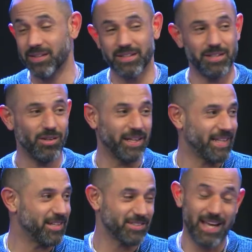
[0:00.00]
Yeah. You know, like
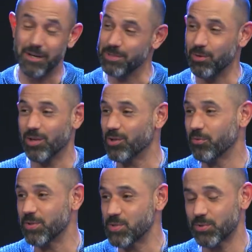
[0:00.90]
that's yeah. got to be one of the
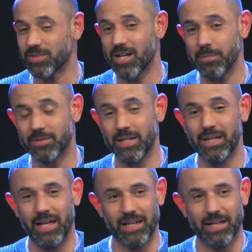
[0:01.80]
official stops, yeah.